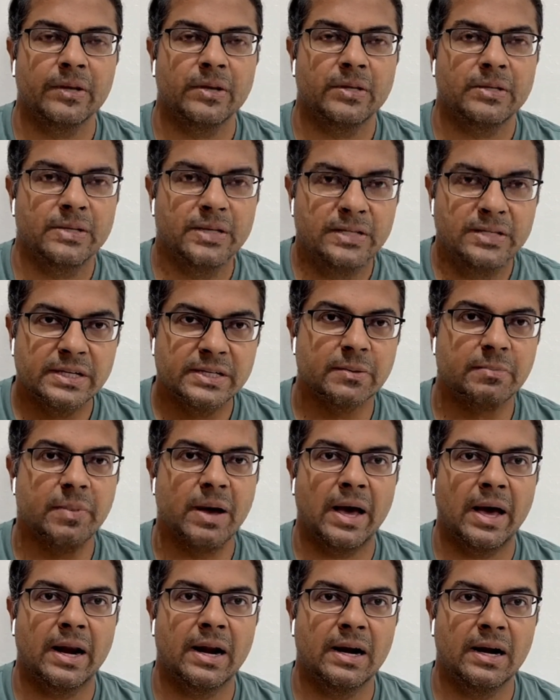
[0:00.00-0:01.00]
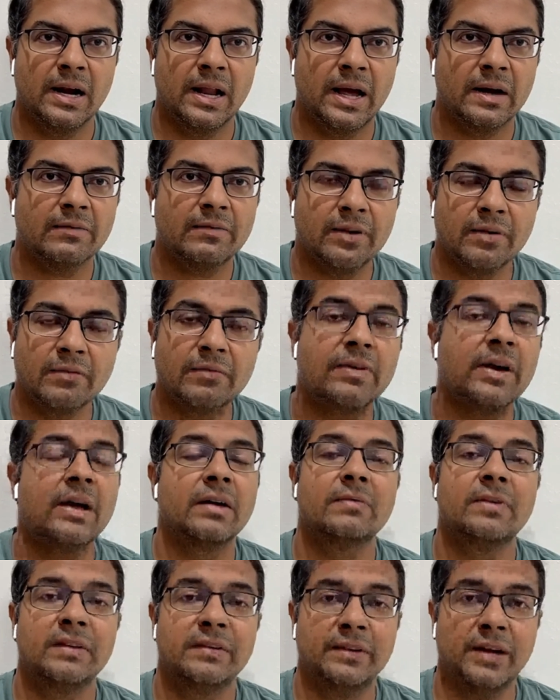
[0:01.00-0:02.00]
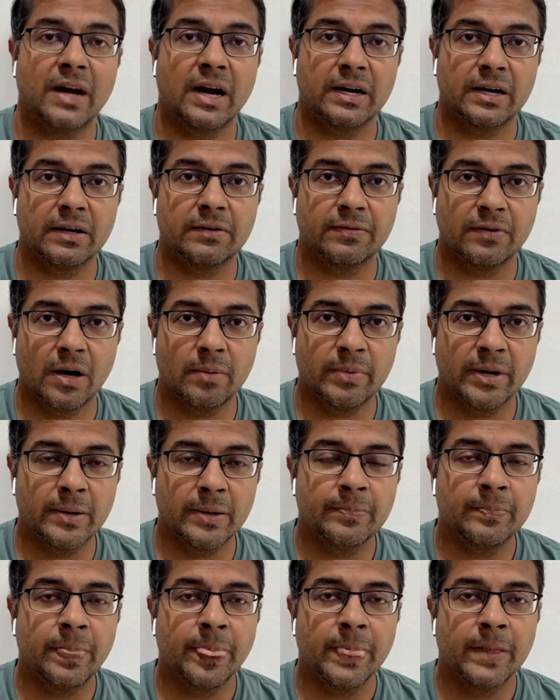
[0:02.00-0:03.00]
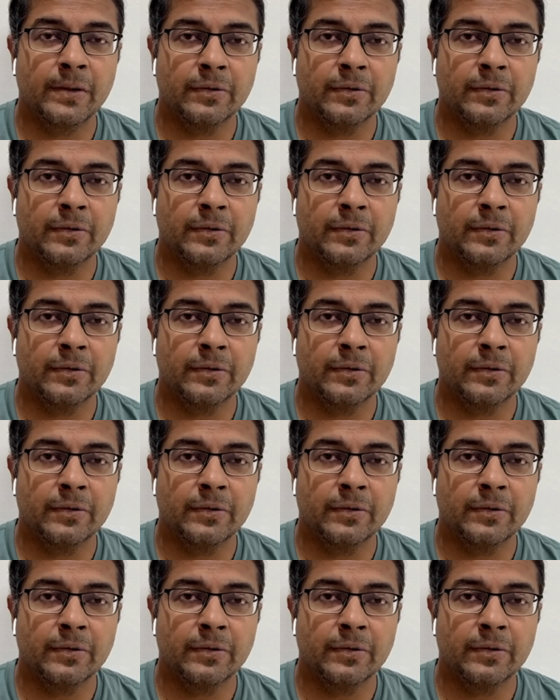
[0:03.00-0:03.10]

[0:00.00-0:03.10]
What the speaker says: Since it's a barren land from where we started farming,